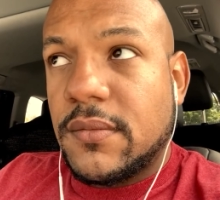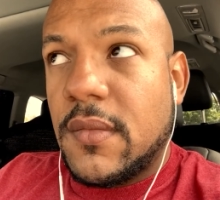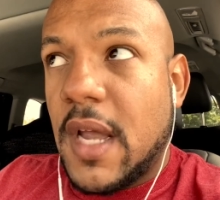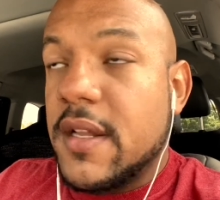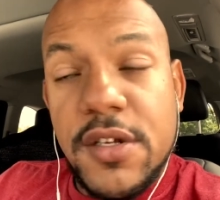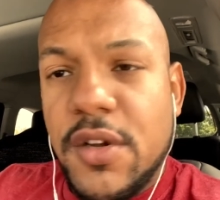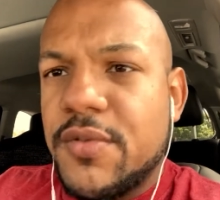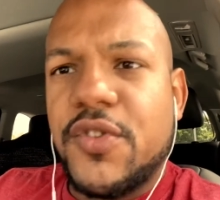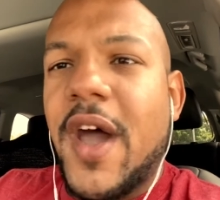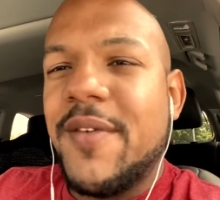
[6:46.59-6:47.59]
Yeah, there's no
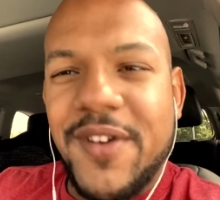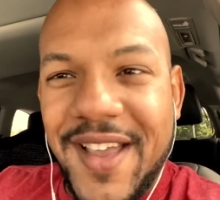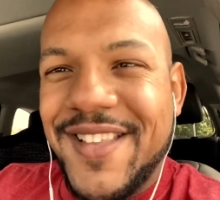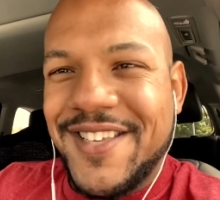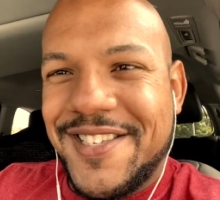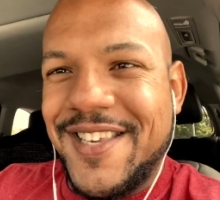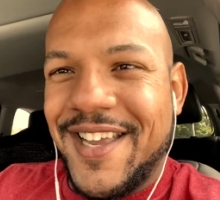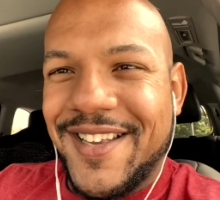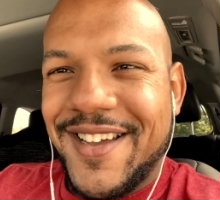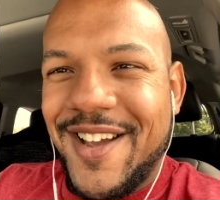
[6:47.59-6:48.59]
driver in the seat,
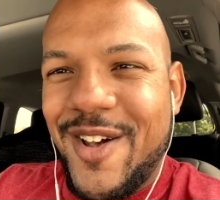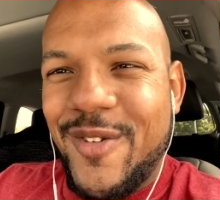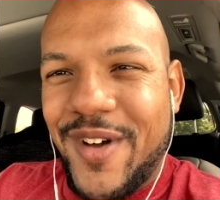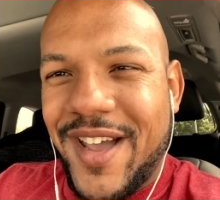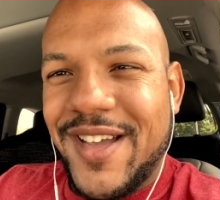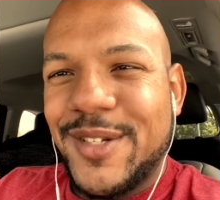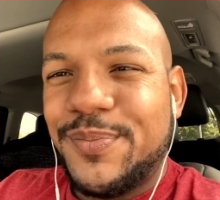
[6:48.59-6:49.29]
right?